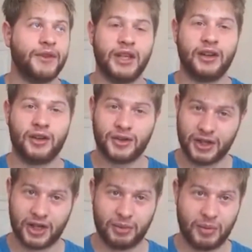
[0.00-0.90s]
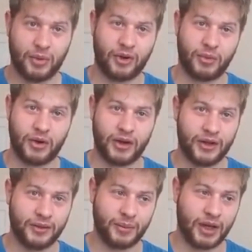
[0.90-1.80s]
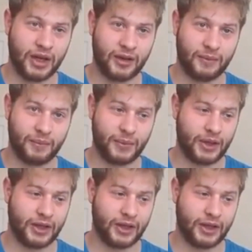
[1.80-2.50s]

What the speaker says: Dean knows a little bit more about it than me.